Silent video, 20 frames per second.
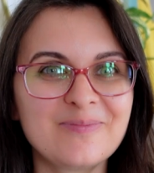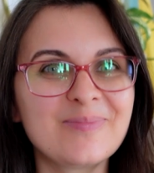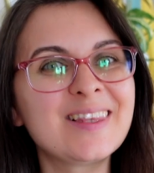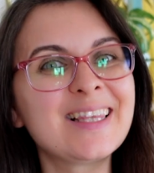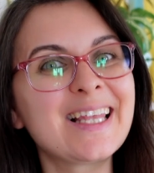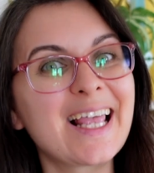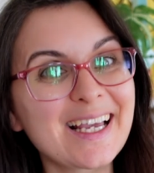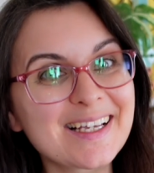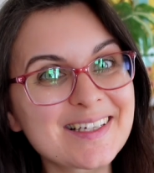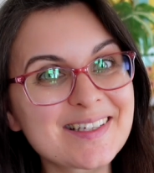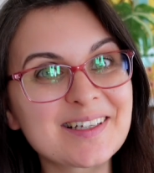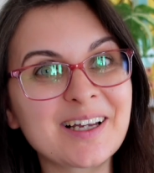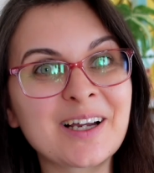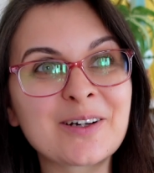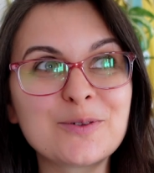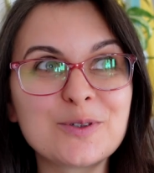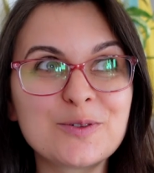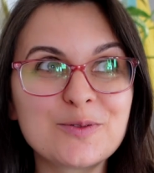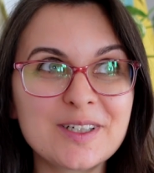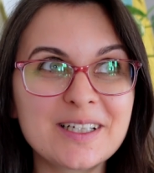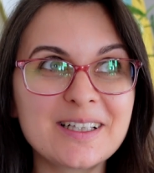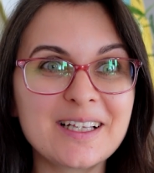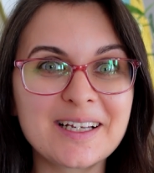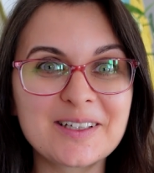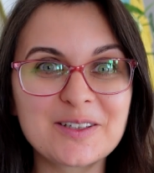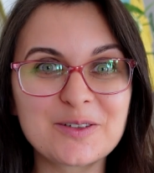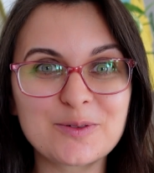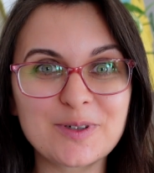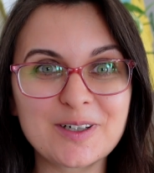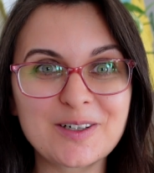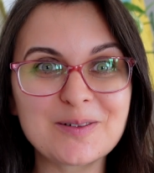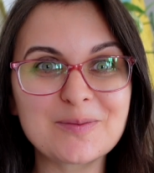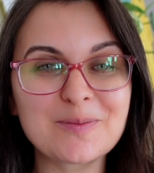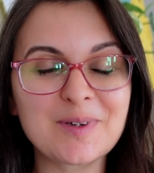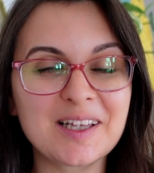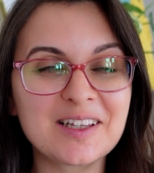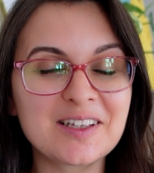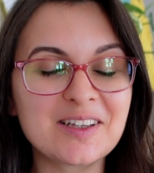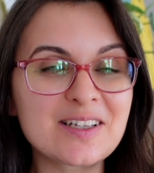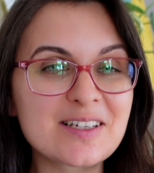Next, I would really like to
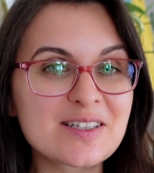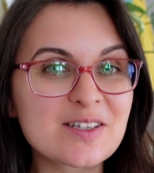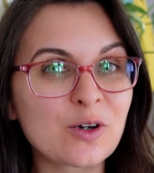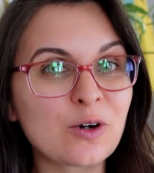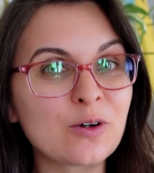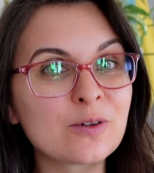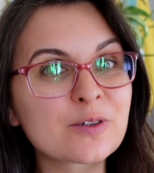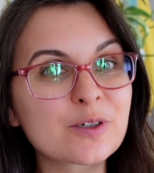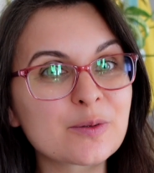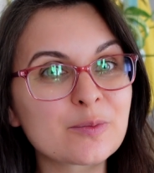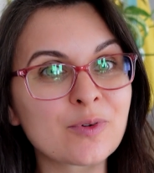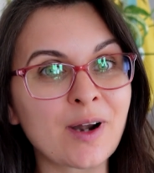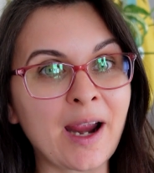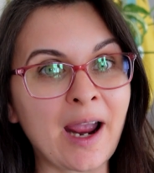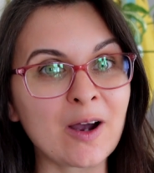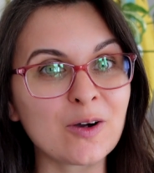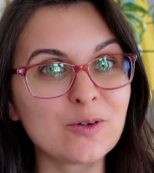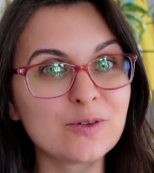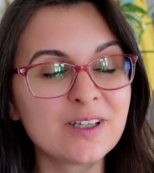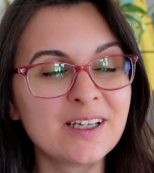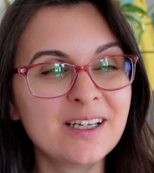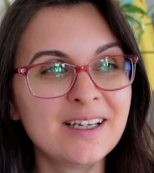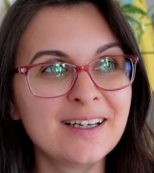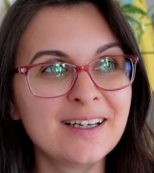recommend Liz Collar-Brown.